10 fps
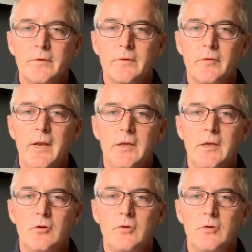for
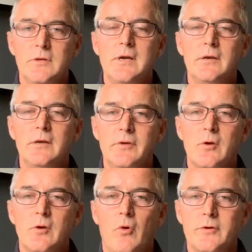many, nearly
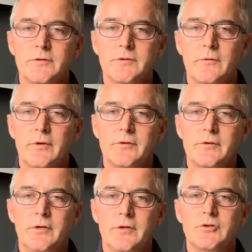3/4 of their
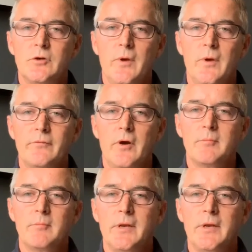traditional way of earning
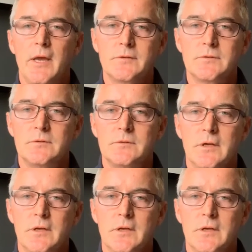money has